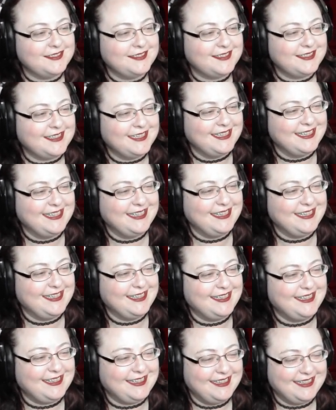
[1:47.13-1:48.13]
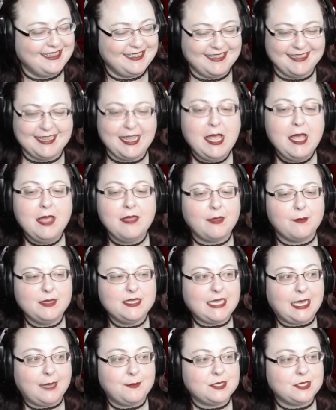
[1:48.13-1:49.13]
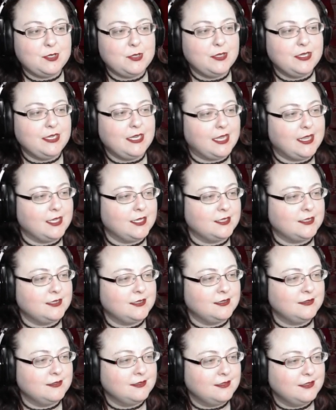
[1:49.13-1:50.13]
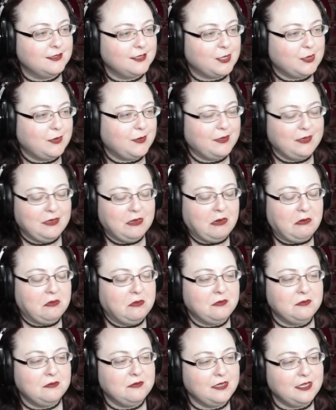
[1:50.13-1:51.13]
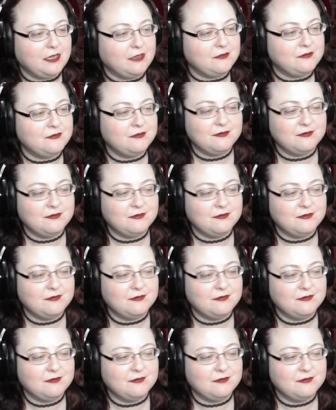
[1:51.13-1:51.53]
That means absolutely nothing. There, you know.